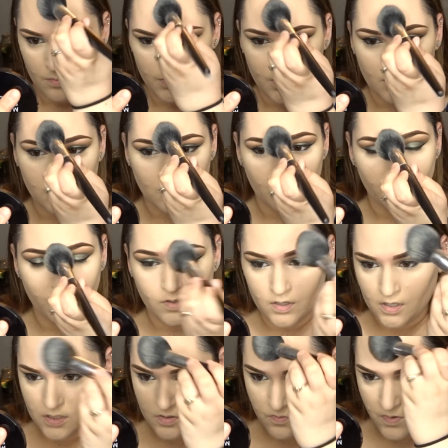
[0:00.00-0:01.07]
because I feel
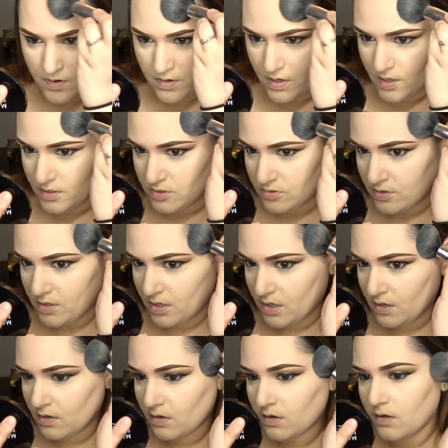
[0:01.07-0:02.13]
like it's very
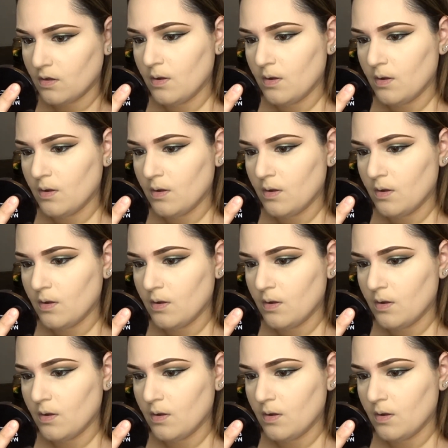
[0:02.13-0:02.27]
hydrating,